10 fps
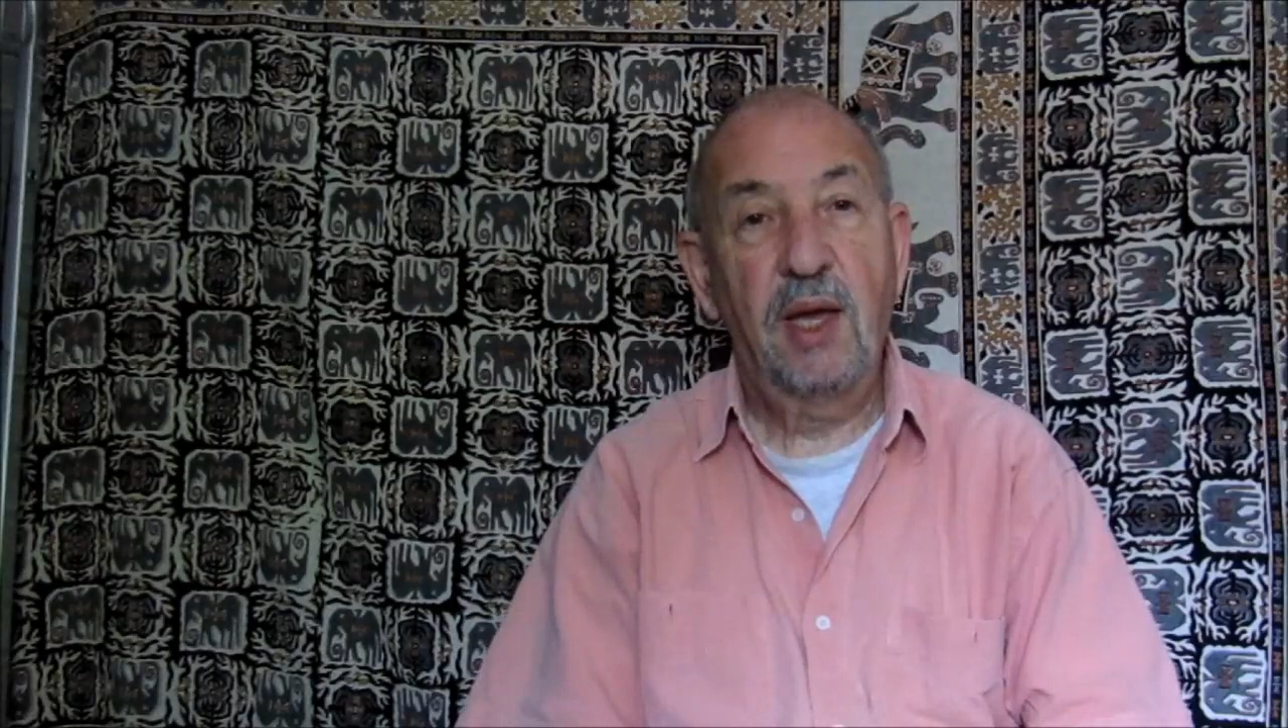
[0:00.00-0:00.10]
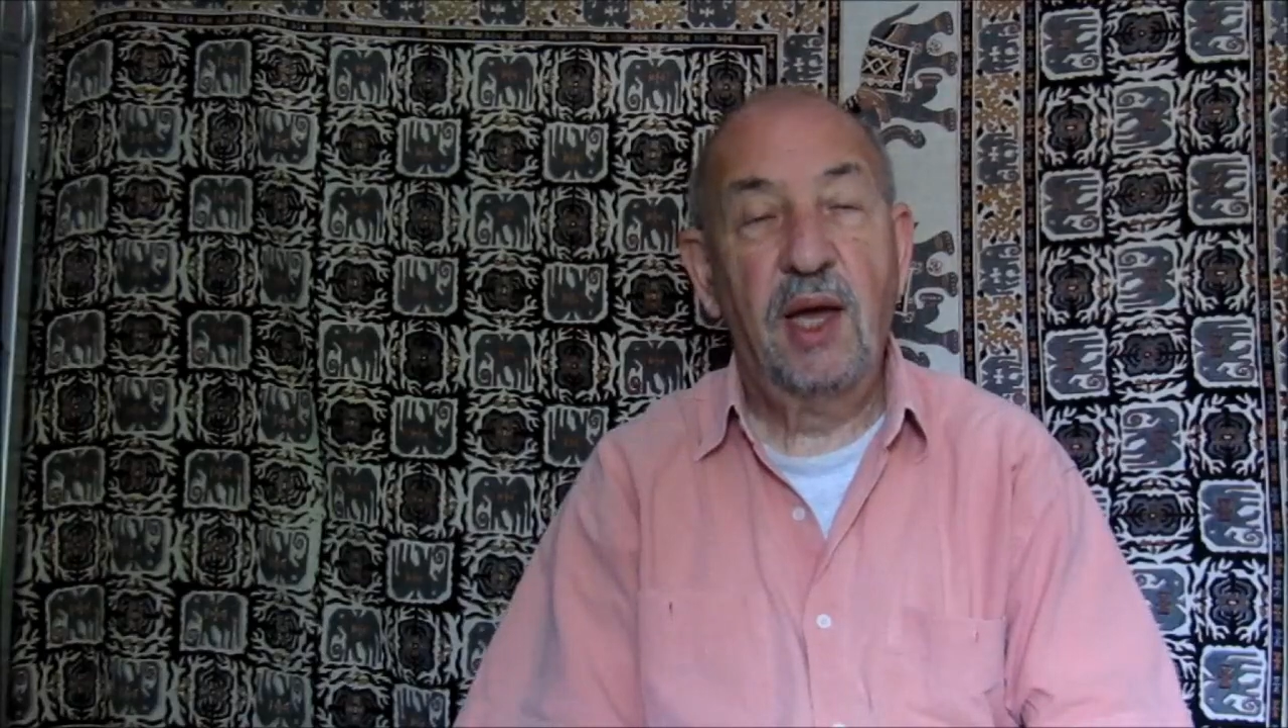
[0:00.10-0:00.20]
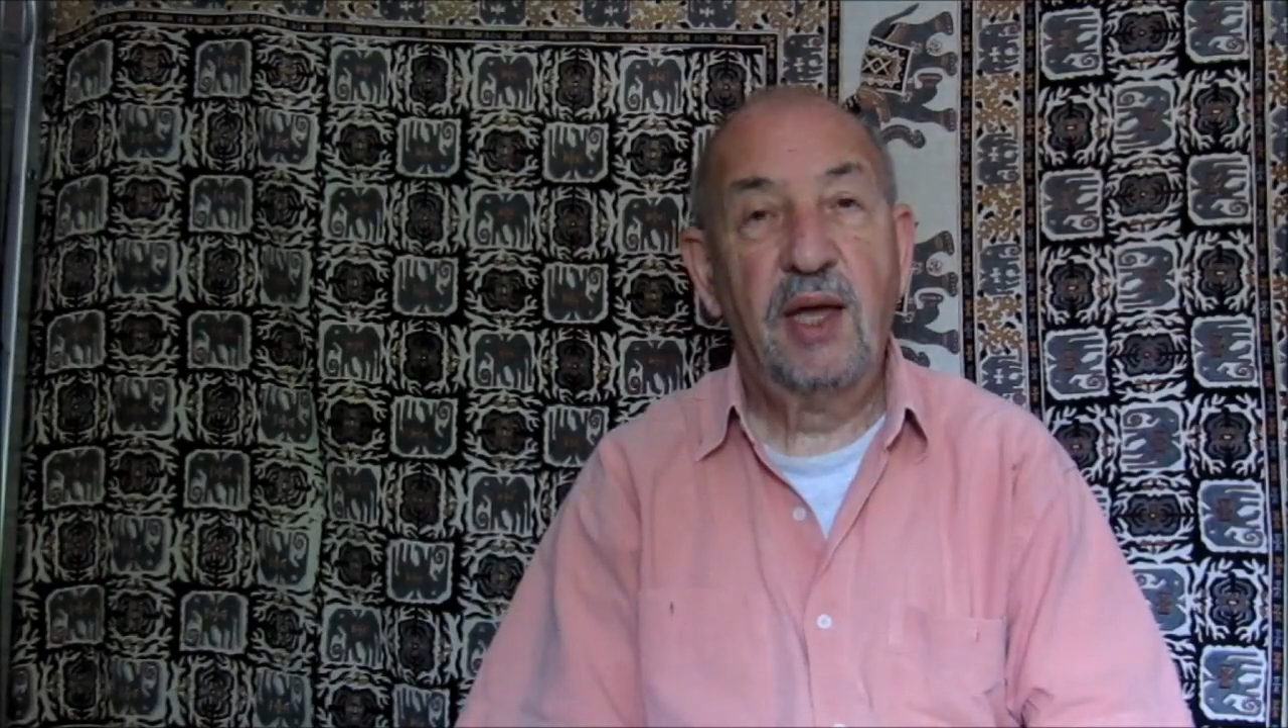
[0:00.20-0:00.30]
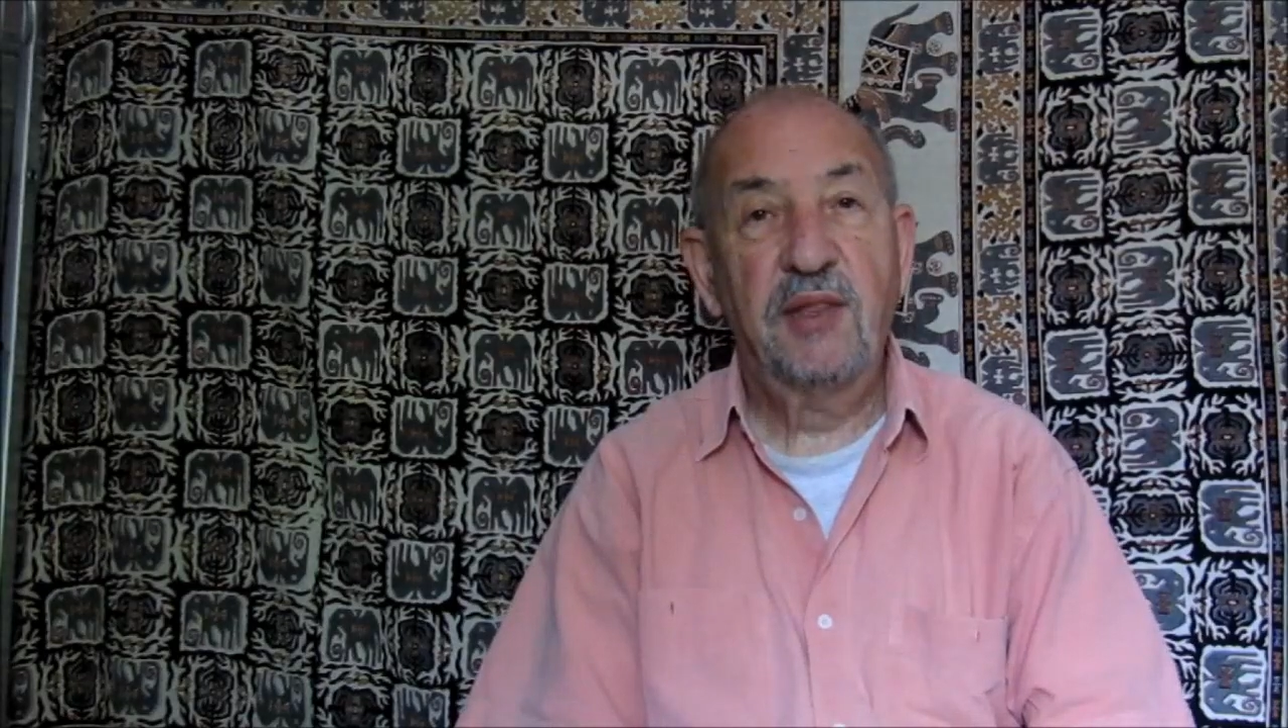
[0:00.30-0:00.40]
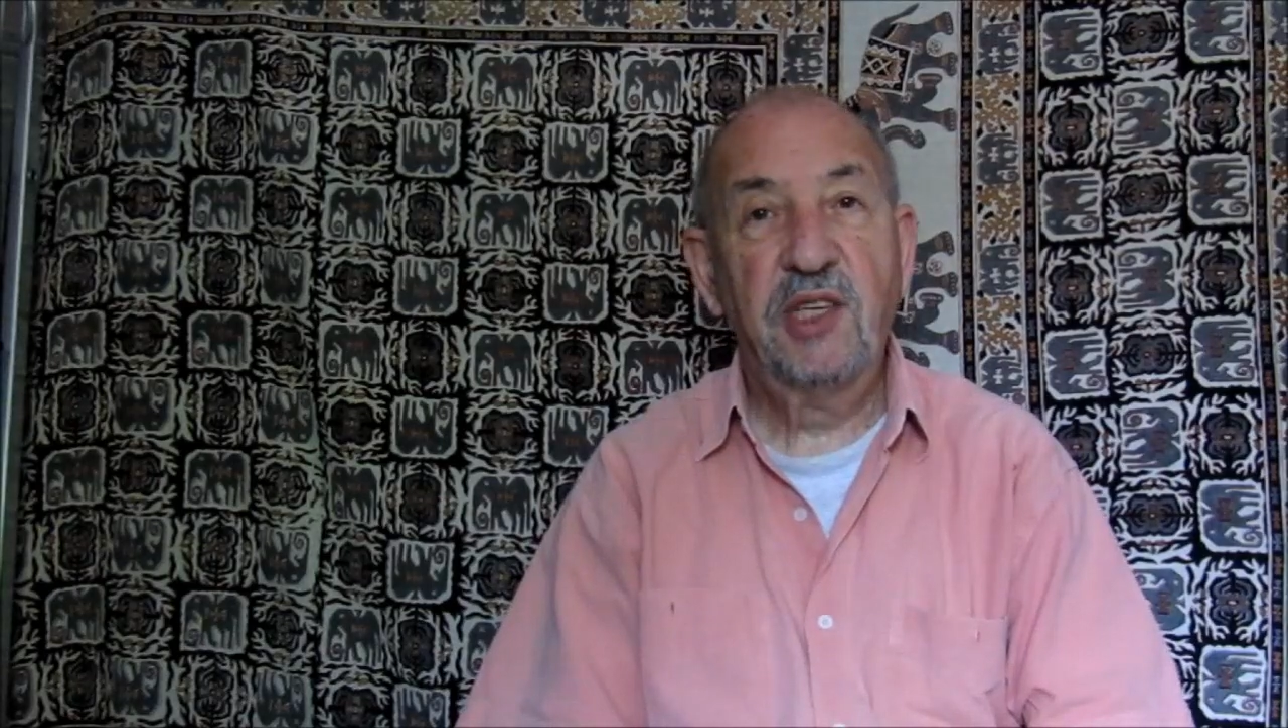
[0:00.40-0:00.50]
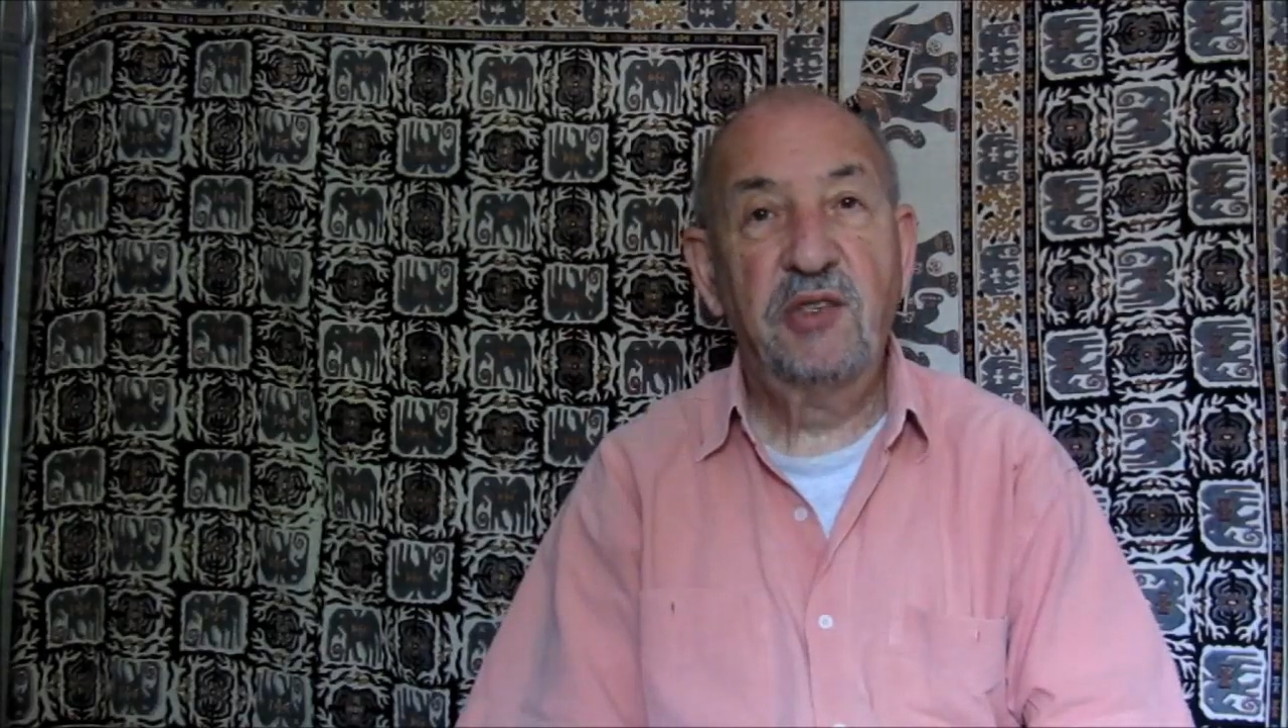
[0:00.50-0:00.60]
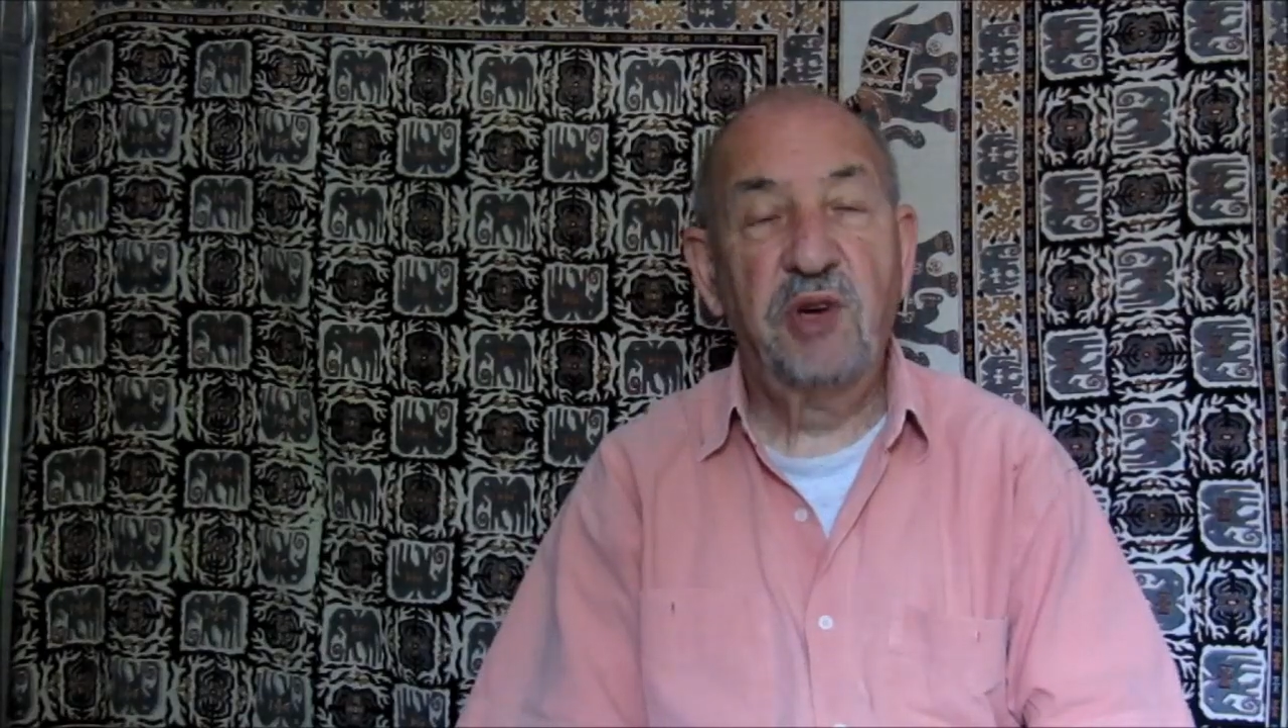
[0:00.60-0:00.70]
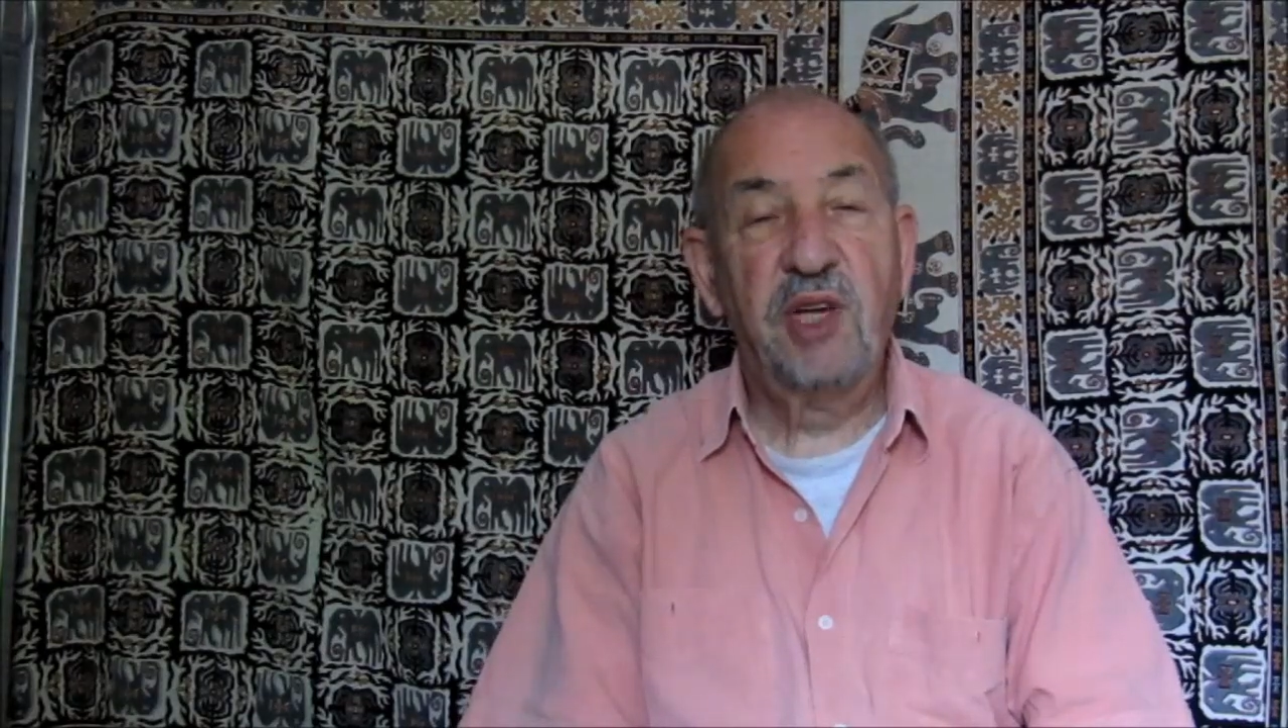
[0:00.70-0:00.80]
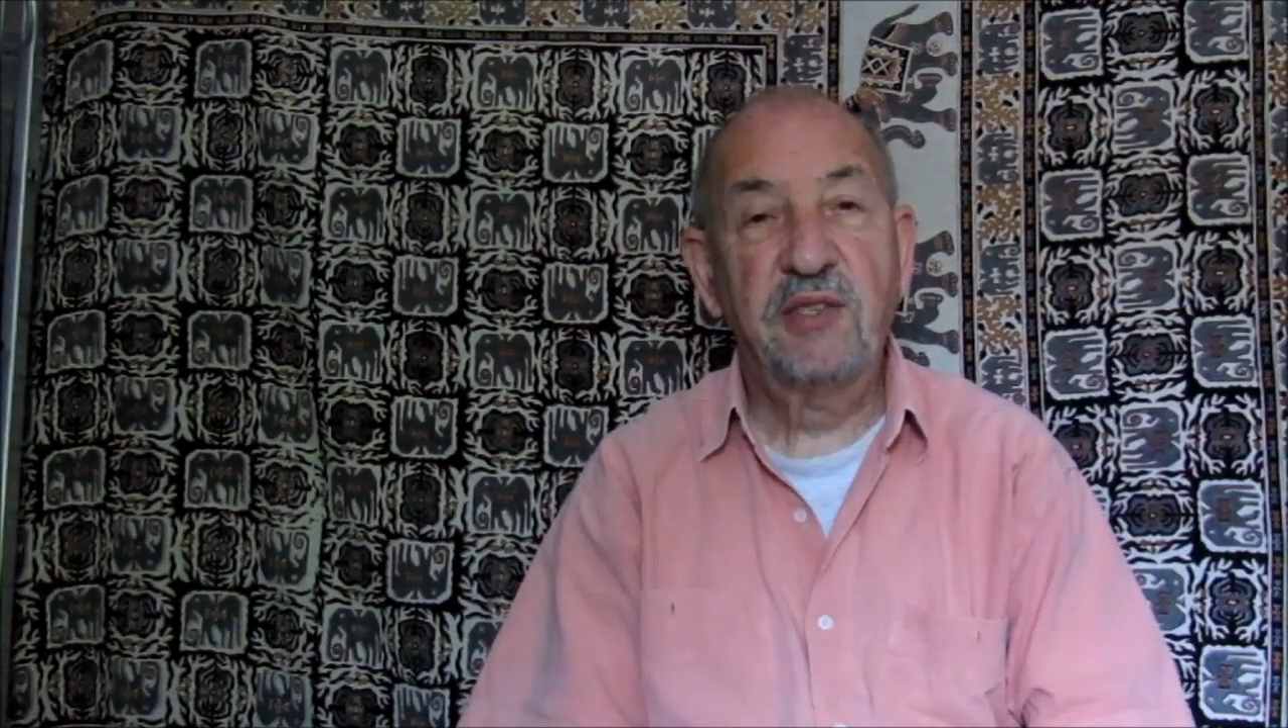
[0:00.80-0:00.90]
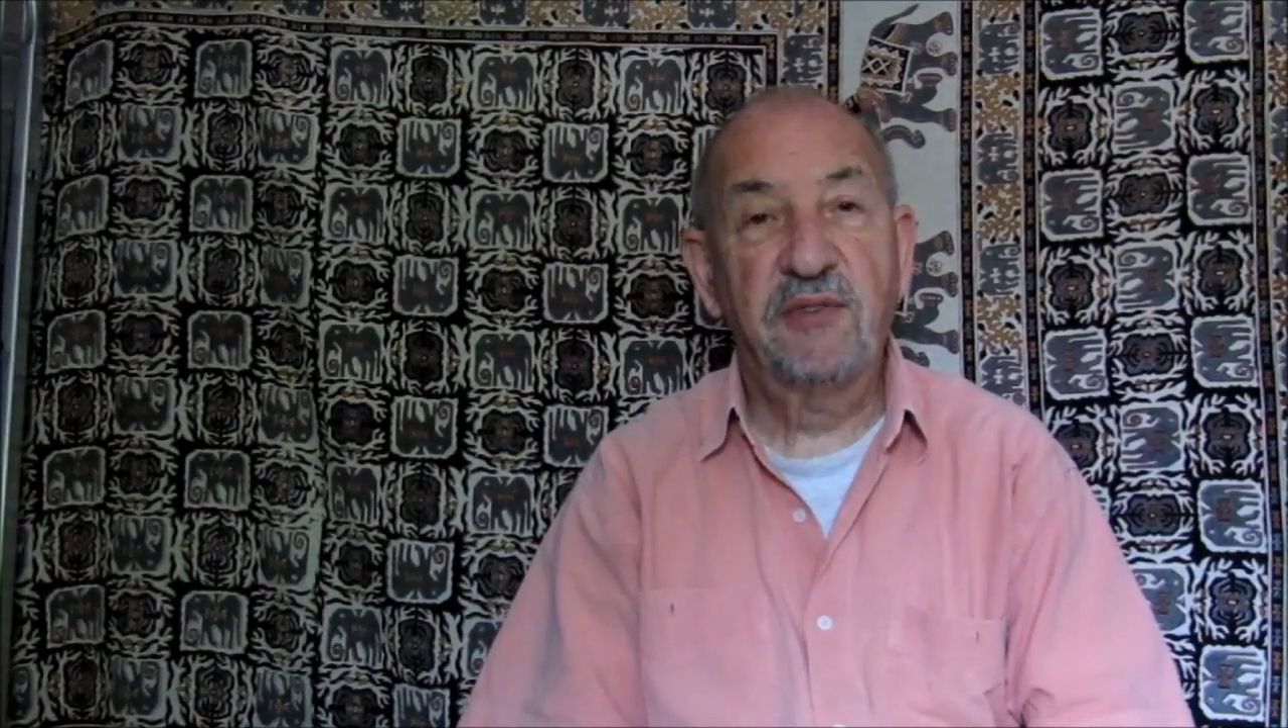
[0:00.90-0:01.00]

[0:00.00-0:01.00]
And these rays